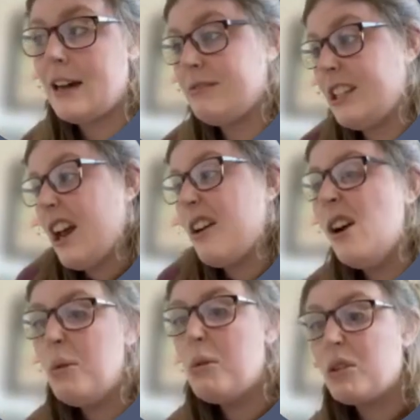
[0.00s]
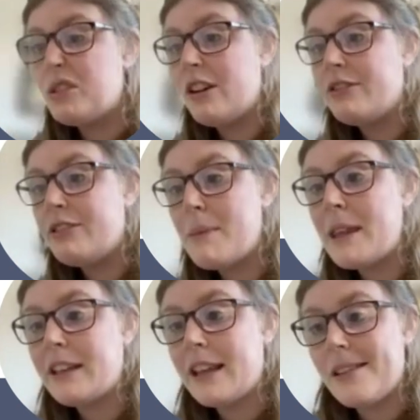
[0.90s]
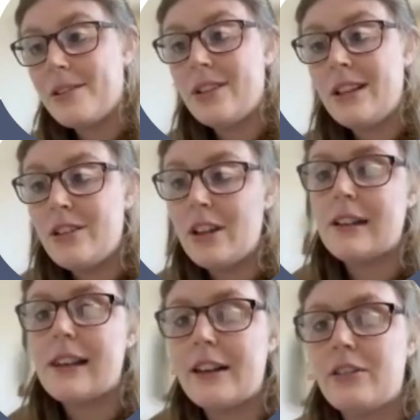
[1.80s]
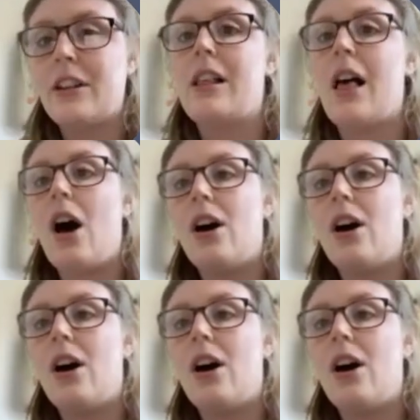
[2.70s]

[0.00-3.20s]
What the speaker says: we're all sort of familiar. There's an internal external